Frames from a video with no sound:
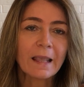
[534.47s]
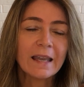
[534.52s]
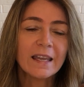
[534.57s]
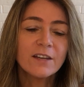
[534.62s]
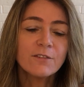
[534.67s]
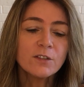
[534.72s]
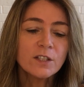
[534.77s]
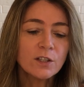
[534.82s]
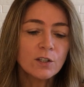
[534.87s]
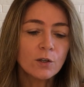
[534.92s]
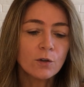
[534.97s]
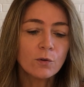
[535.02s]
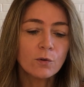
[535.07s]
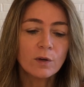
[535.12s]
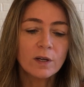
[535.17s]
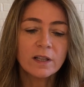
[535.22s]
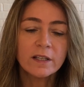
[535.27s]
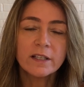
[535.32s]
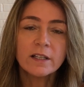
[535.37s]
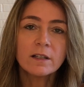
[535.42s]
even though
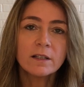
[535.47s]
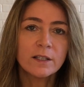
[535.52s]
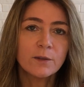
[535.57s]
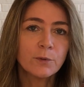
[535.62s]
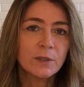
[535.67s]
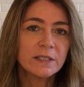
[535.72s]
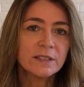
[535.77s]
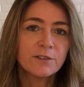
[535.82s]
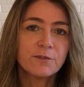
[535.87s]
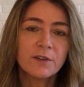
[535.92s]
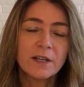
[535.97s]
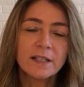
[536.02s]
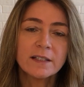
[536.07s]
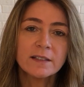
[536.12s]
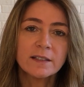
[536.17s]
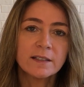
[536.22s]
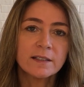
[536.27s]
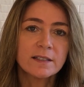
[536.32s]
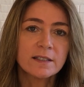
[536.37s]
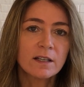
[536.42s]
clearly when
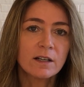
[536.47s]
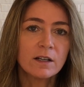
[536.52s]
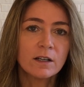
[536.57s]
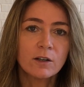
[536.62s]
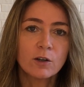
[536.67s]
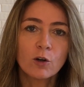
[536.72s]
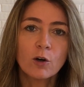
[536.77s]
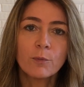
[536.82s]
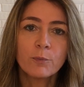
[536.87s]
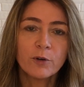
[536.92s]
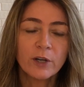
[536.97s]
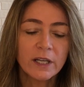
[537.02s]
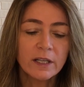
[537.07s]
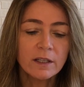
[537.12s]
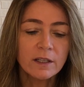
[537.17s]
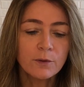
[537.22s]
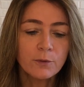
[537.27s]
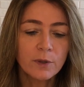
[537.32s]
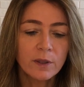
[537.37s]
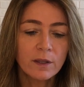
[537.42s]
defendants are
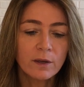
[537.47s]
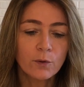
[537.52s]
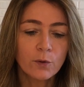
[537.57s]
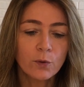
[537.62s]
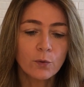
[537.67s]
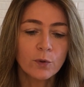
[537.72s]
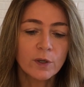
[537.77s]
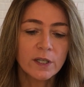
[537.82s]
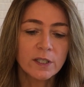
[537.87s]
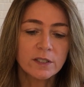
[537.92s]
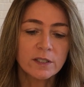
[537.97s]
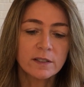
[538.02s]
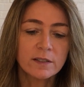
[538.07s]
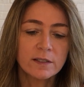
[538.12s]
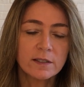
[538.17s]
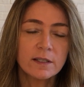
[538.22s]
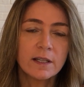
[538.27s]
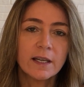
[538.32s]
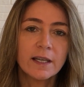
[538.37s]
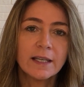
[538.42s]
cooperating with the
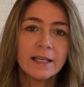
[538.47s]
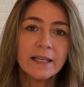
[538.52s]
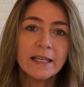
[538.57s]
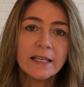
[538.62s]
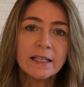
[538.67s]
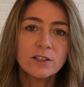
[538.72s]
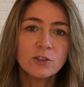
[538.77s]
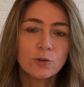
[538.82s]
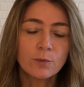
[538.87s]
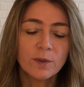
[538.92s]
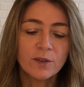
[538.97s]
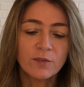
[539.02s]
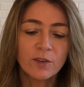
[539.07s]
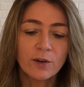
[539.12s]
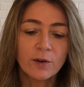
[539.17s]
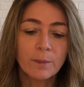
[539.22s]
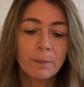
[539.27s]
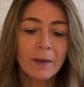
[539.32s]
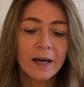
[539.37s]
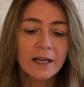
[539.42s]
authorities, they need to be
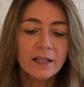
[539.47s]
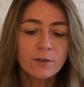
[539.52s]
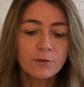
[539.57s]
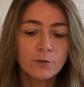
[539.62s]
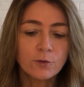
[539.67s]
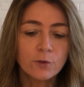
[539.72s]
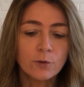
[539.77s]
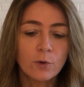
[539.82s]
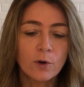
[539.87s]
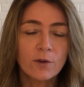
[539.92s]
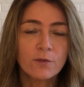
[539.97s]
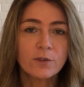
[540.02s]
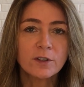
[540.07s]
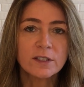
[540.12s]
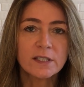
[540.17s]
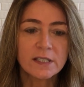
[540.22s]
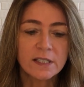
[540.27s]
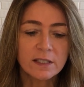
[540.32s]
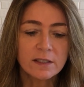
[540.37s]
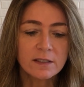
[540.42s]
very mindful of
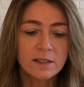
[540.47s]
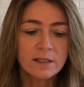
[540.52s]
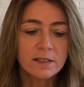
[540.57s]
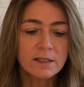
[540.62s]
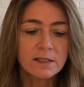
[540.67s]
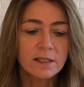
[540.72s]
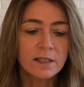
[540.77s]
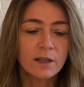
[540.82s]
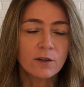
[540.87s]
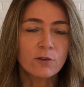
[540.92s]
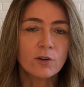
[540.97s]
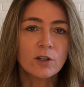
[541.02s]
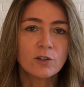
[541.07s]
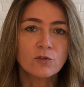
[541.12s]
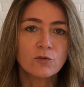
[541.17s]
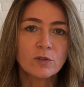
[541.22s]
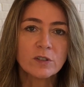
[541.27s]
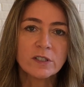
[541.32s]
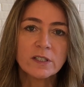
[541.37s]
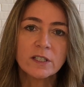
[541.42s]
consistency
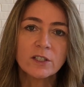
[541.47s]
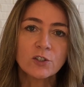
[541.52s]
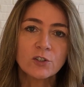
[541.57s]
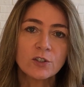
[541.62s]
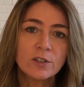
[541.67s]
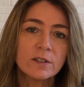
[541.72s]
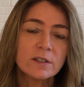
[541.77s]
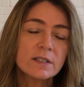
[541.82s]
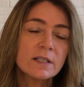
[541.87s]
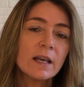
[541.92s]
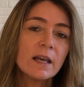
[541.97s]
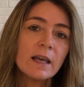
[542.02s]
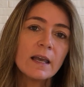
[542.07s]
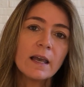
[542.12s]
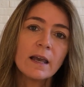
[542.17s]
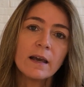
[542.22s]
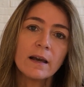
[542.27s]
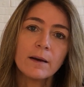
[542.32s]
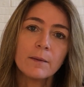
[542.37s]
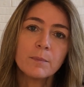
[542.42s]
across jurisdictions,
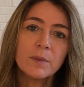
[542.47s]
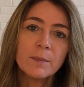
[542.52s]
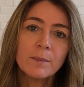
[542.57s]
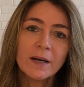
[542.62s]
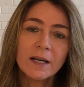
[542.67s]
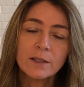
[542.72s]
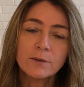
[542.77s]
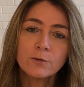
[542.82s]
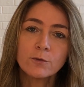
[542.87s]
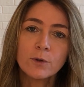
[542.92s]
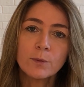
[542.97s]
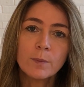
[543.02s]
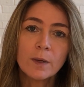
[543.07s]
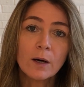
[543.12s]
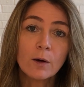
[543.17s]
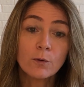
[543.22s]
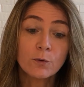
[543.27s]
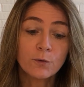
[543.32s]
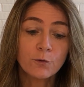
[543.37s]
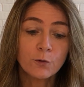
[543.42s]
be mindful
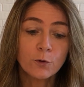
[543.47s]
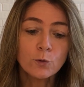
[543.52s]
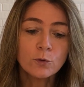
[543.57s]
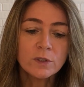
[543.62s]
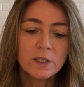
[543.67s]
about full